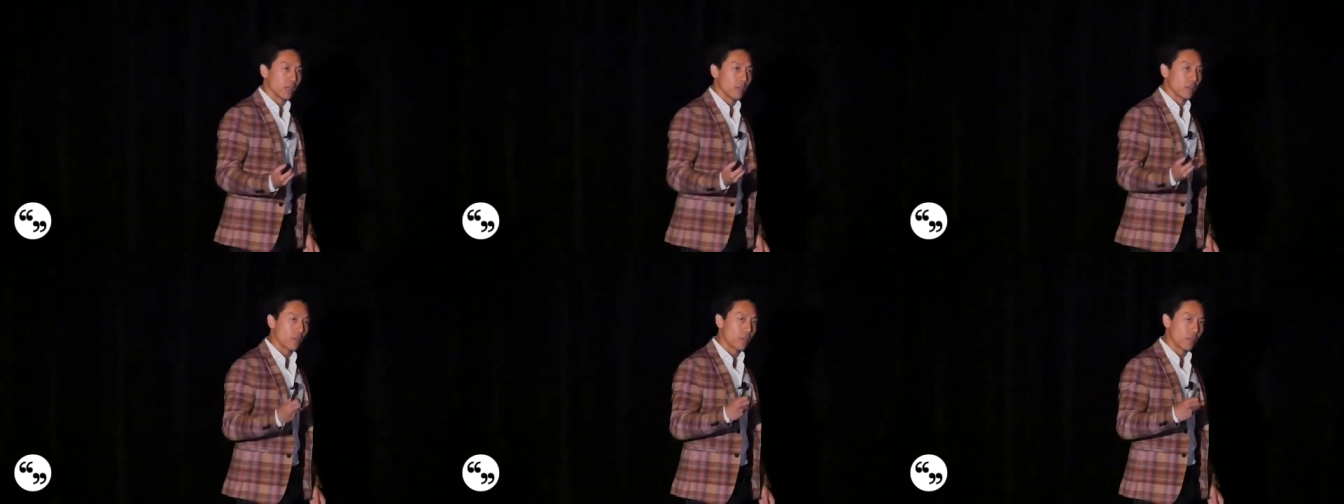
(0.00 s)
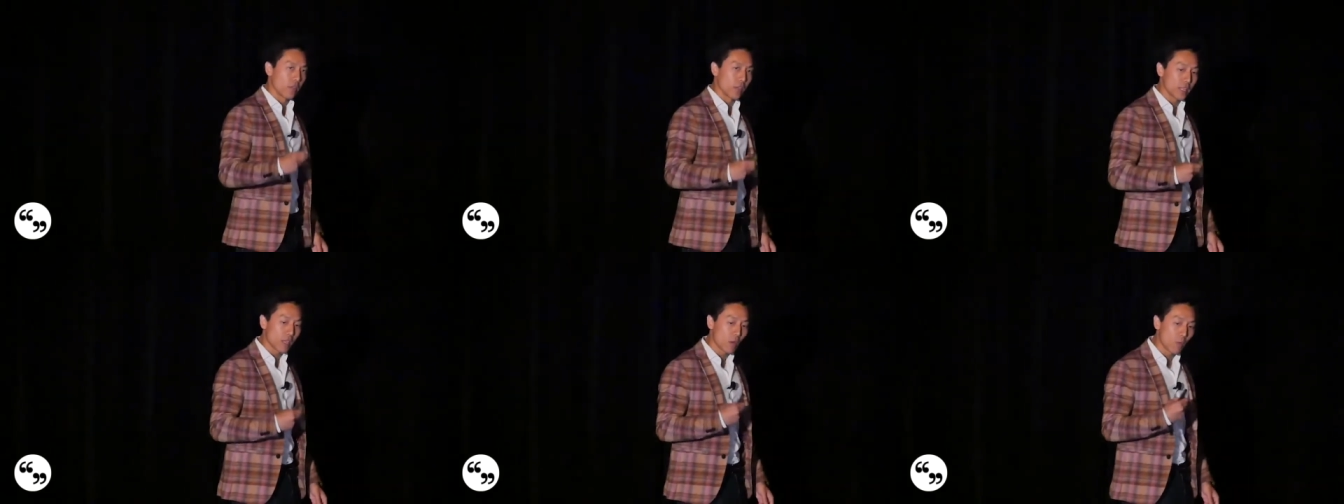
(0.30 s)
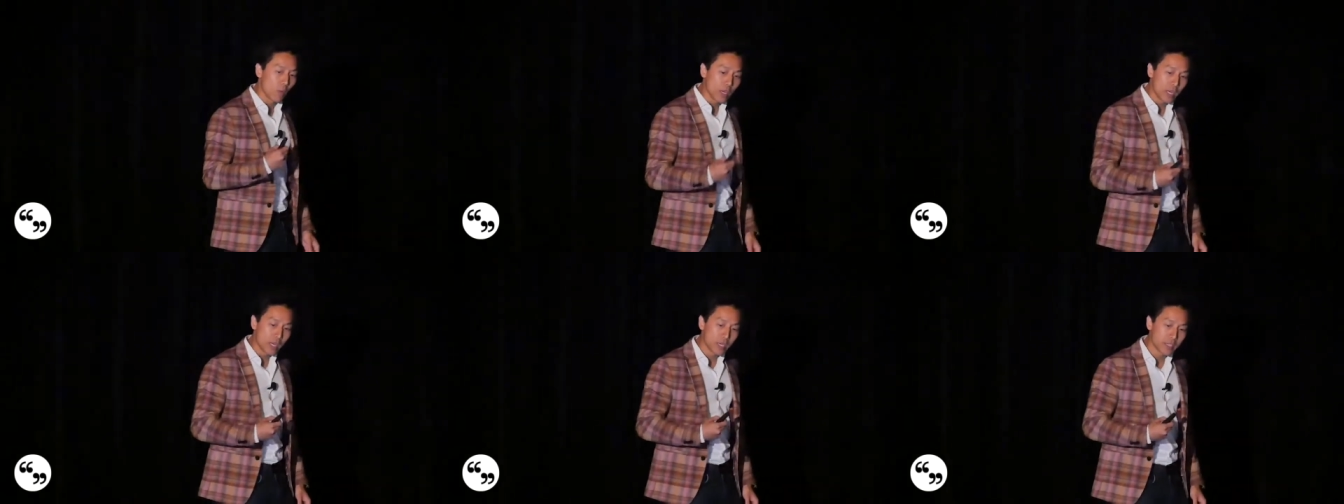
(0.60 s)
The thing that
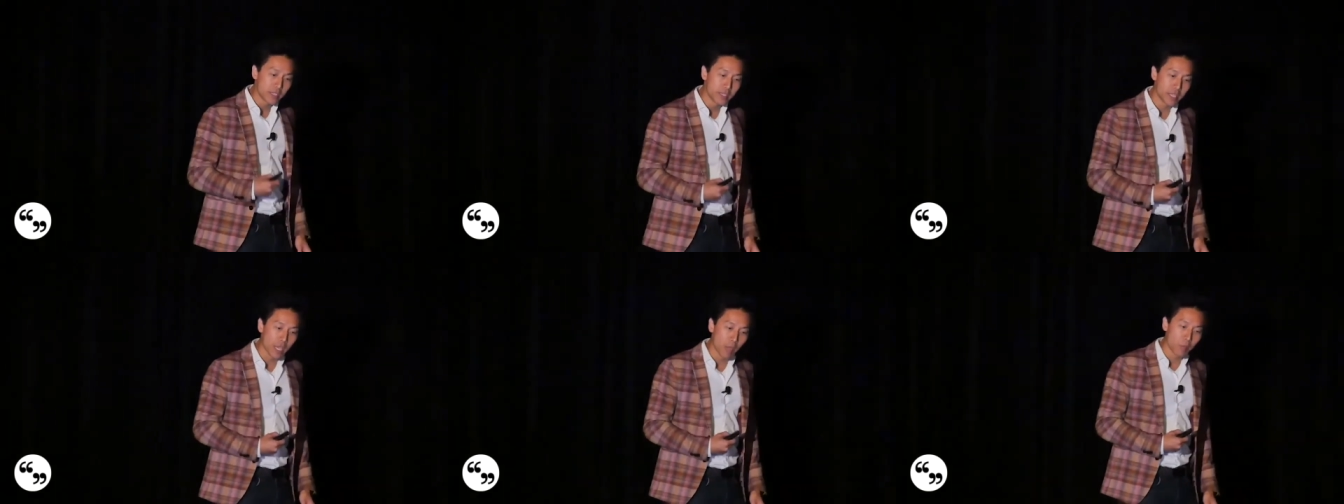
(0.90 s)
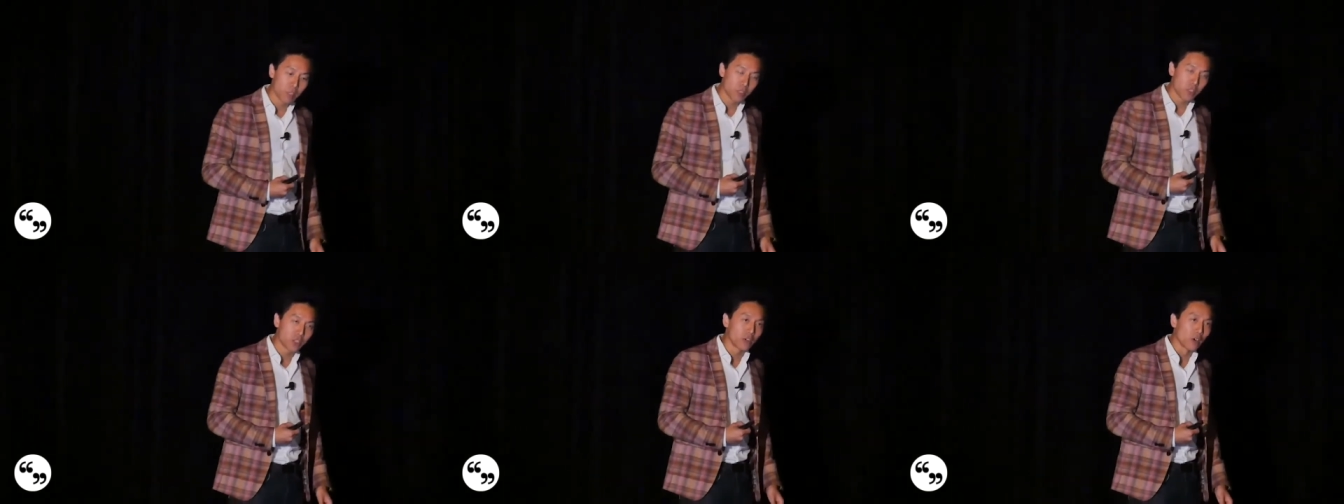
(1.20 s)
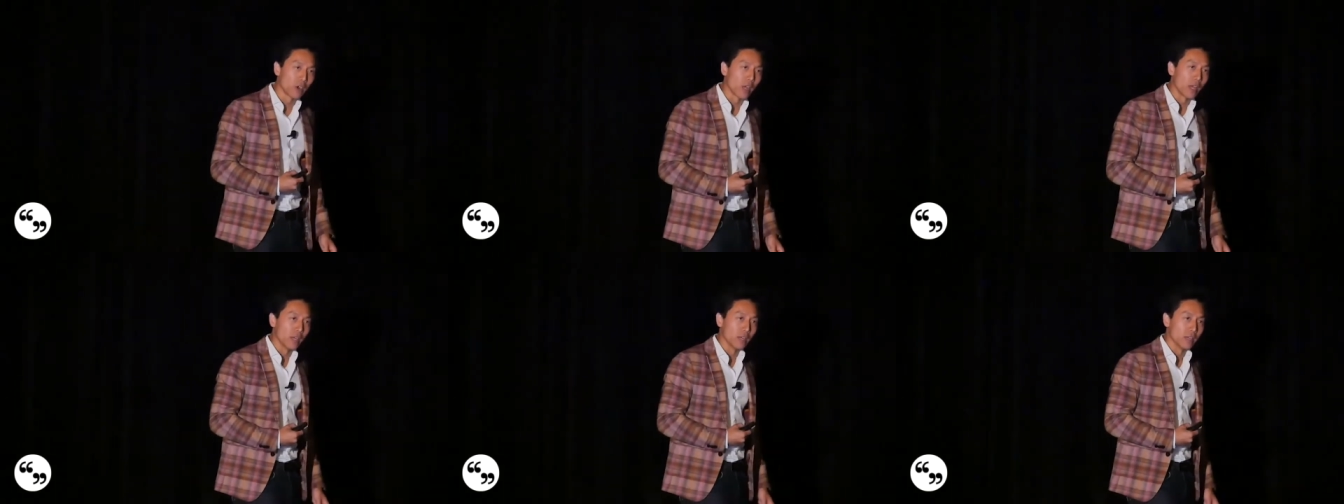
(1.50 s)
we need to
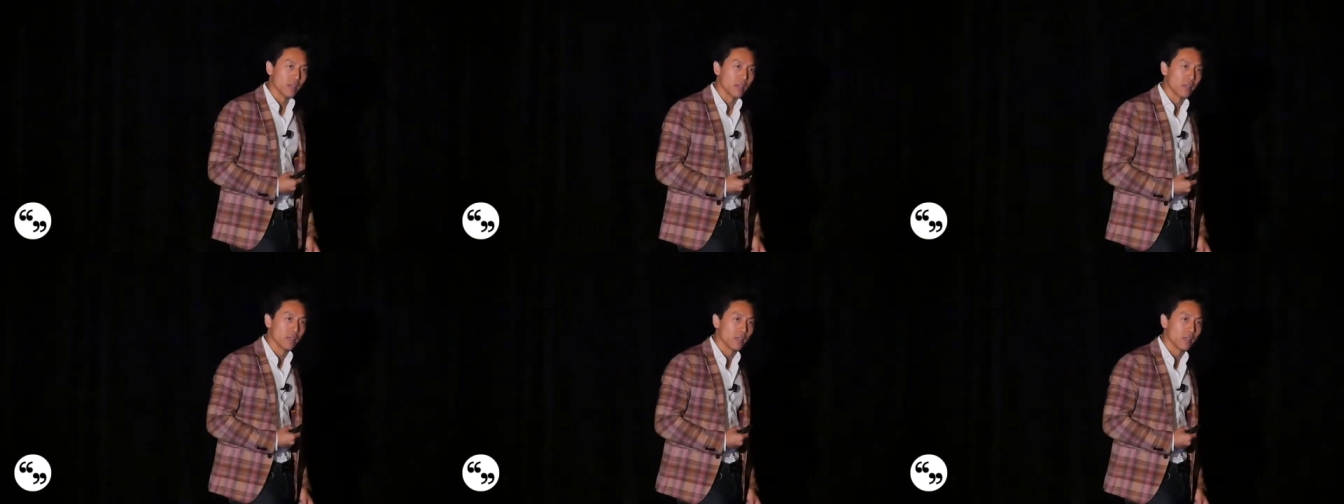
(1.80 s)
demonstrate